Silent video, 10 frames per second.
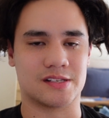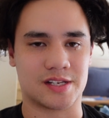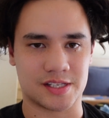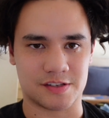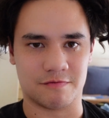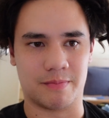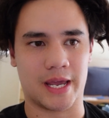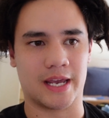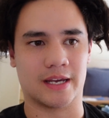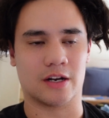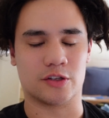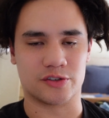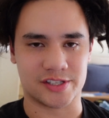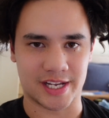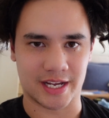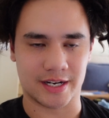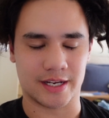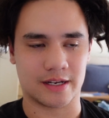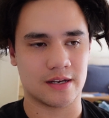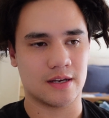a sense of being and
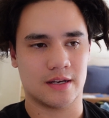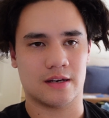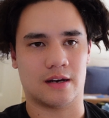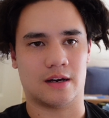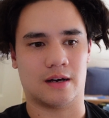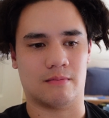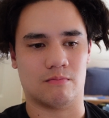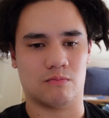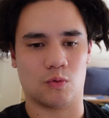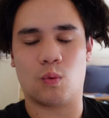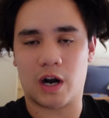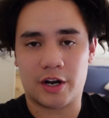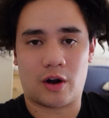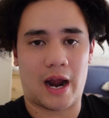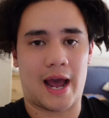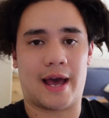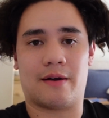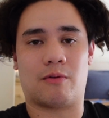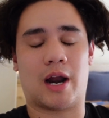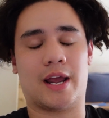understanding um, where you're at,
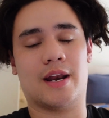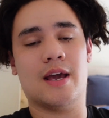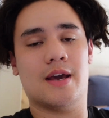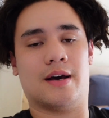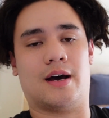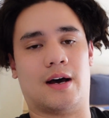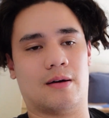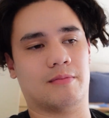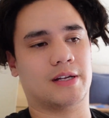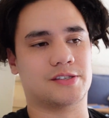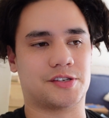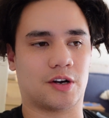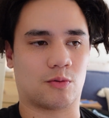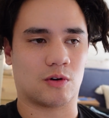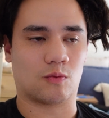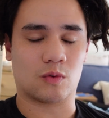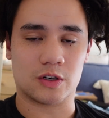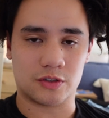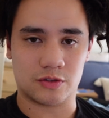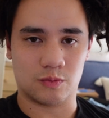right? Um, and so we're we're
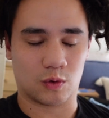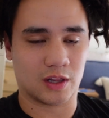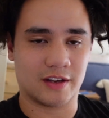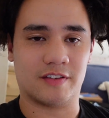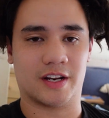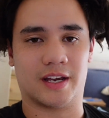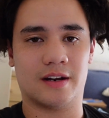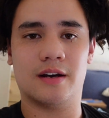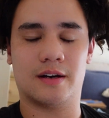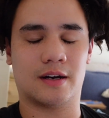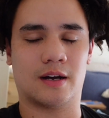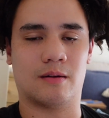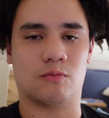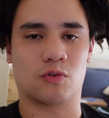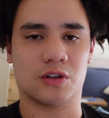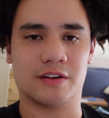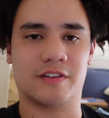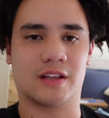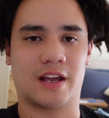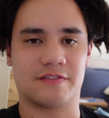we're living it. Um, we're
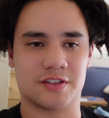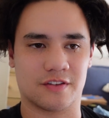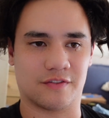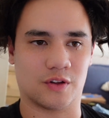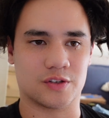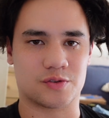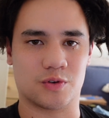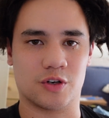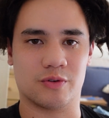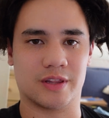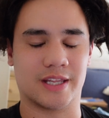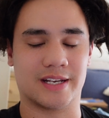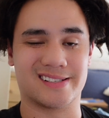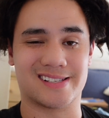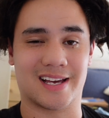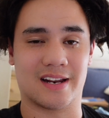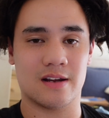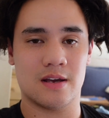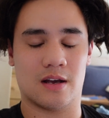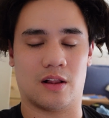living life to the fullest. We're doing things that
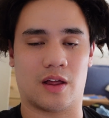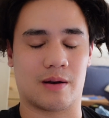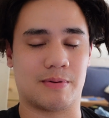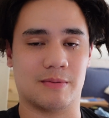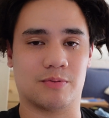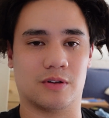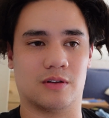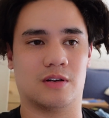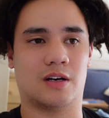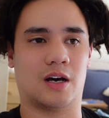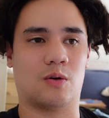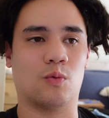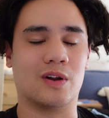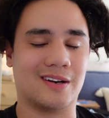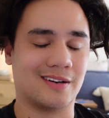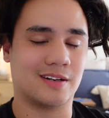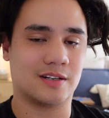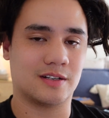a lot of people uh, wouldn't